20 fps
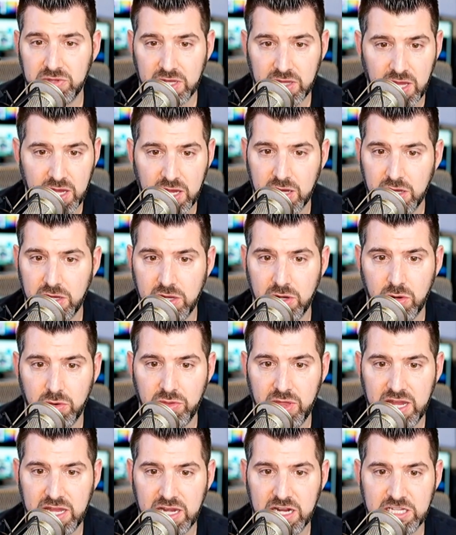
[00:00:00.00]
Like they could, you know,
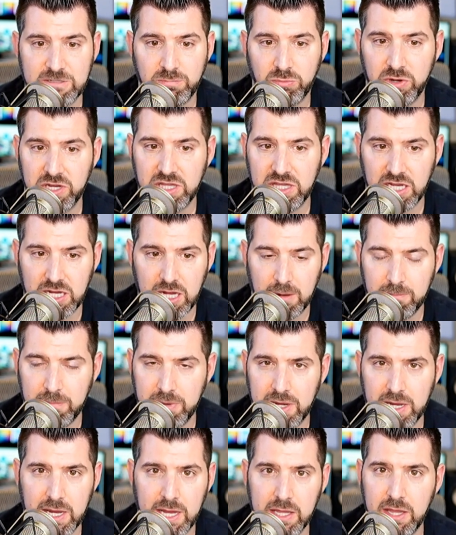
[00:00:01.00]
they can exploit the
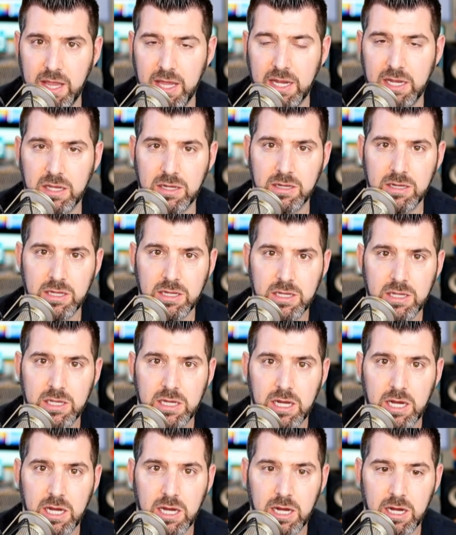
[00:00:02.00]
company, and they can,
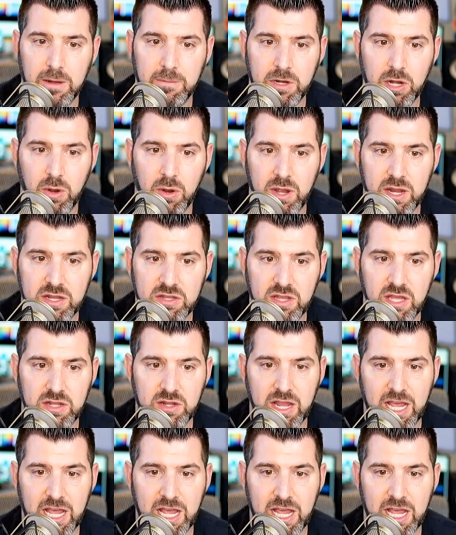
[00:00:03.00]
um, you know, and, and